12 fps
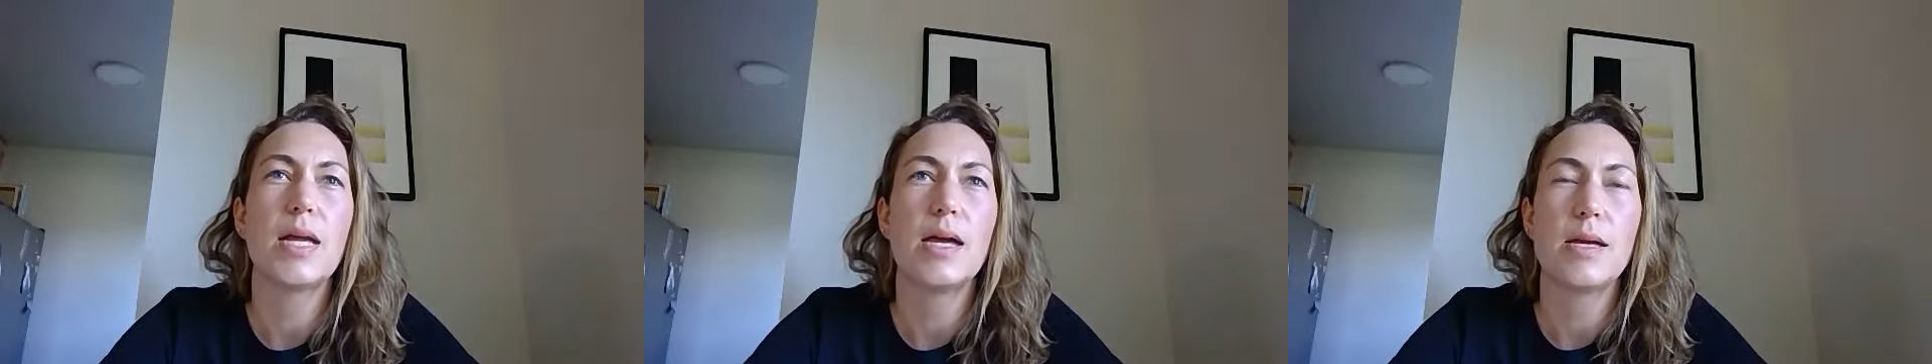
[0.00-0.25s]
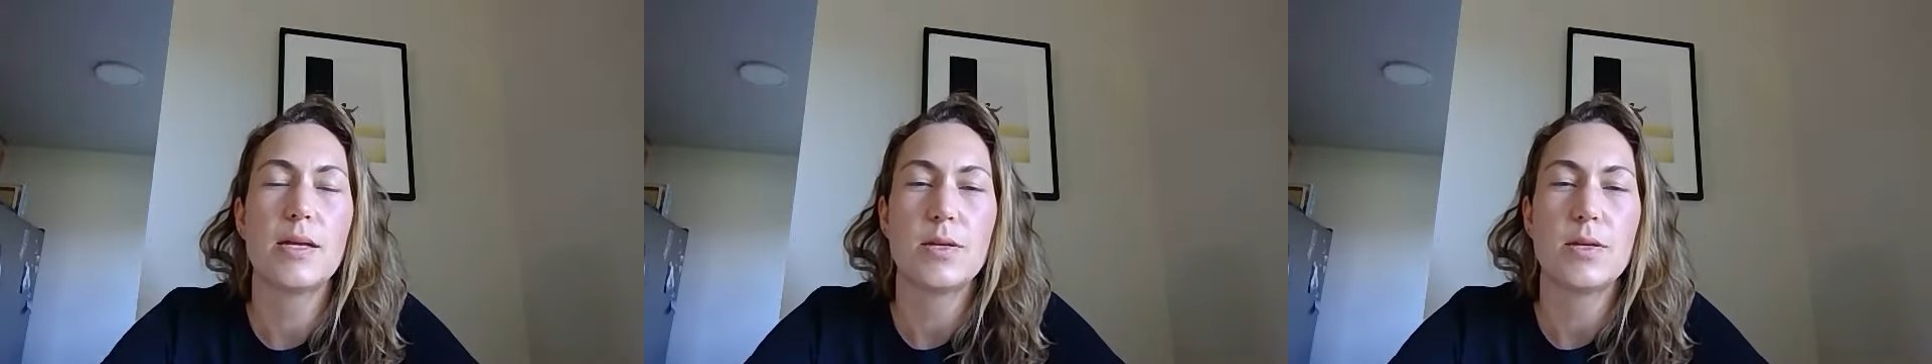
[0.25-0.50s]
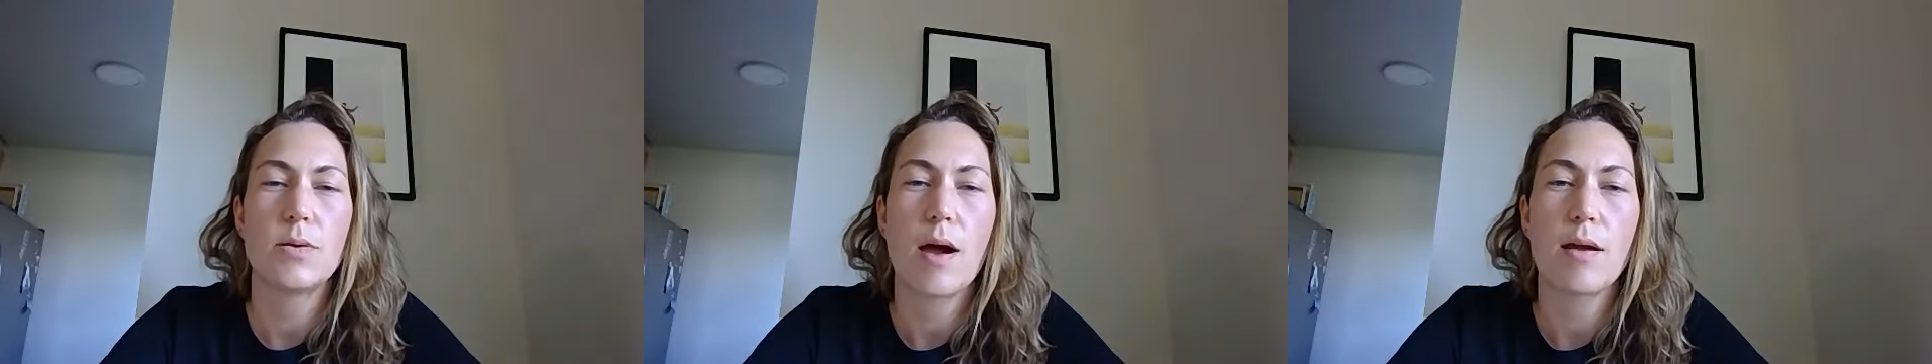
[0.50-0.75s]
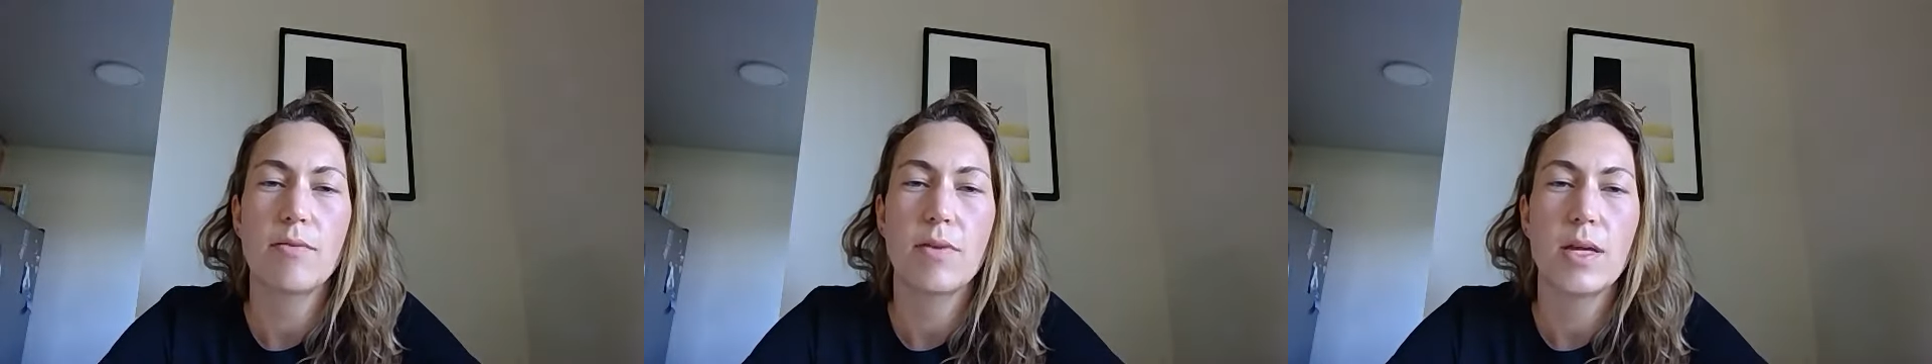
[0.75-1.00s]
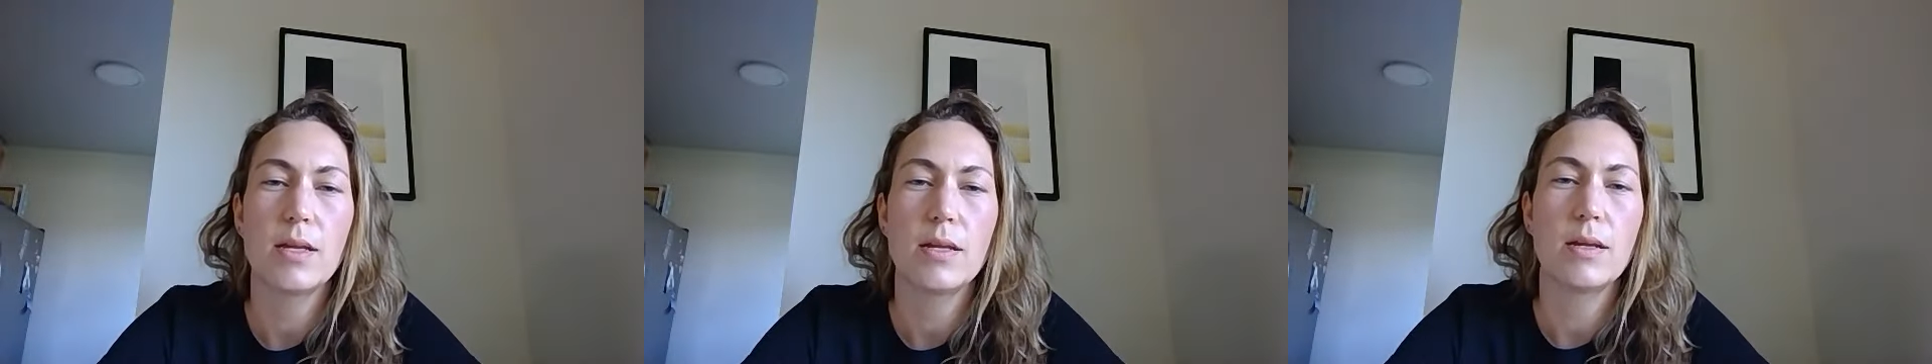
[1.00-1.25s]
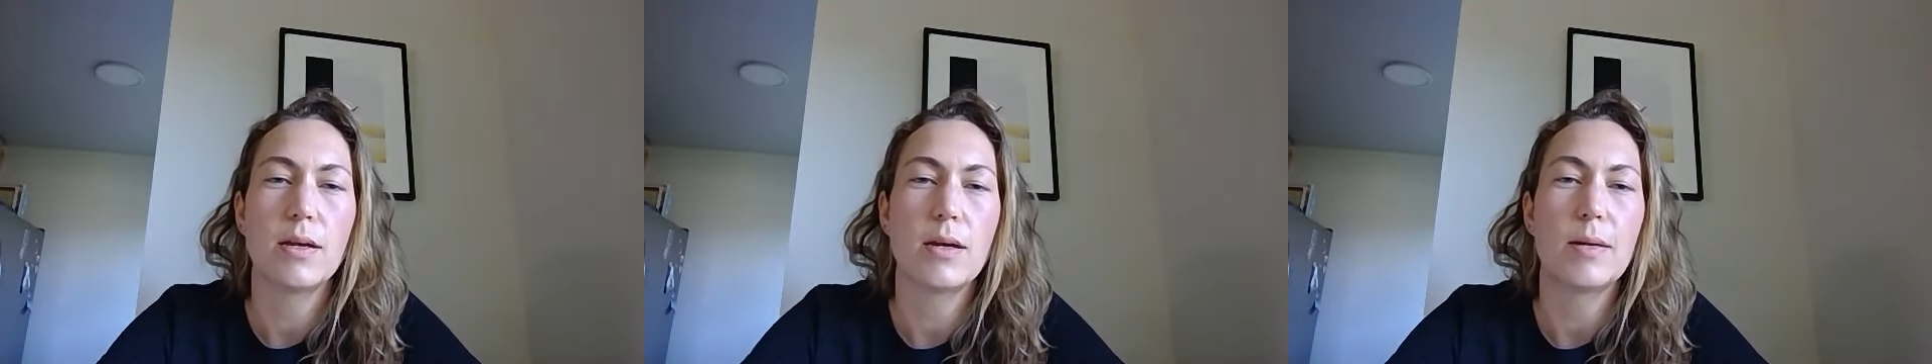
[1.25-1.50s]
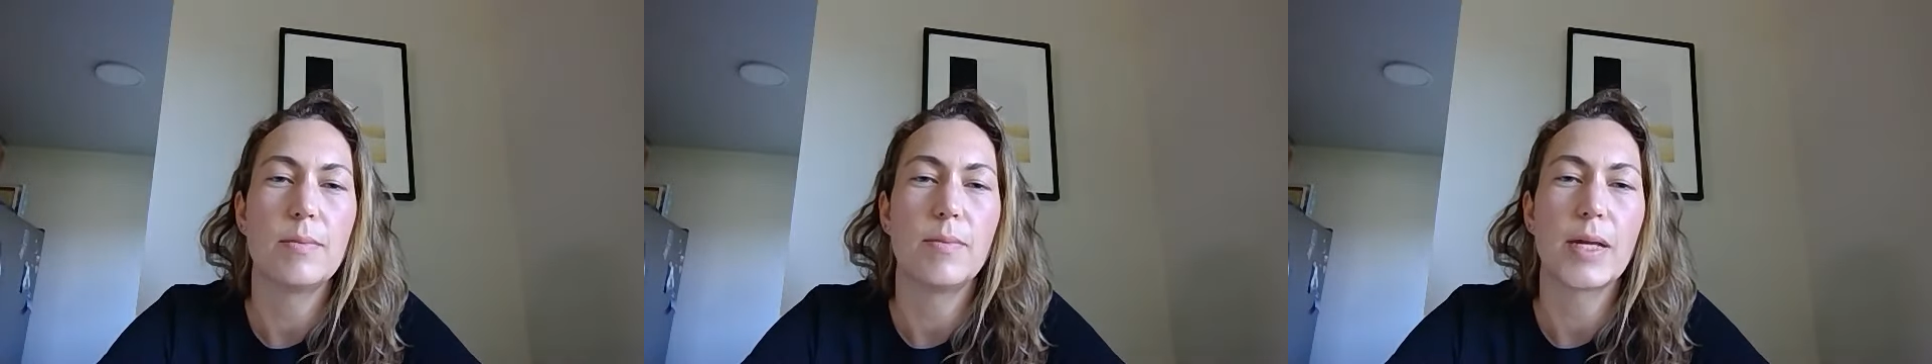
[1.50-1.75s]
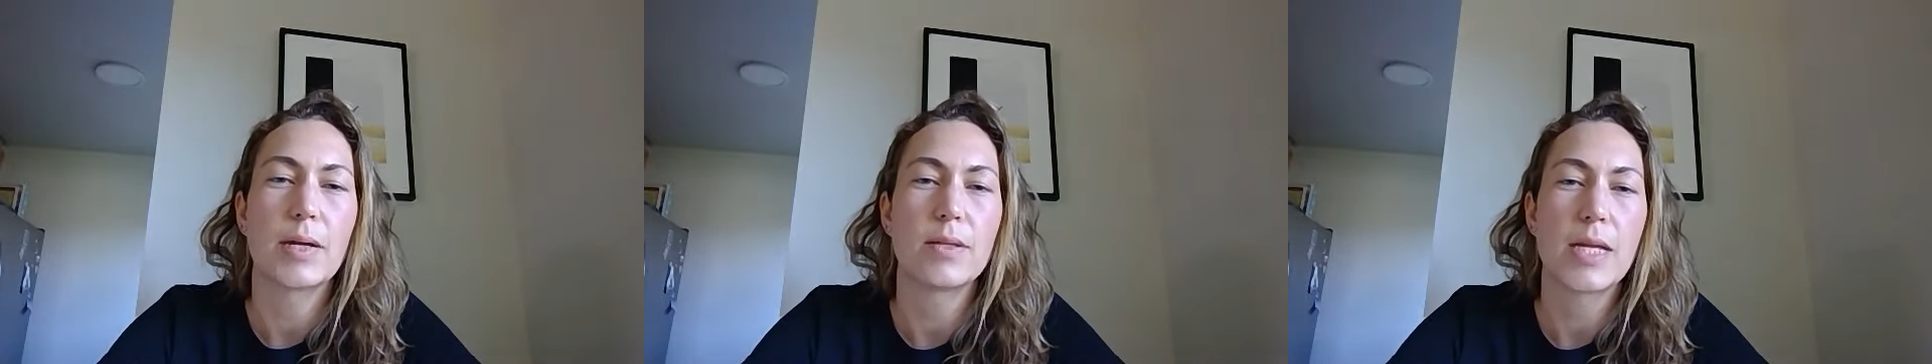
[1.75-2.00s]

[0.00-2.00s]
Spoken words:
AAU out of it. Like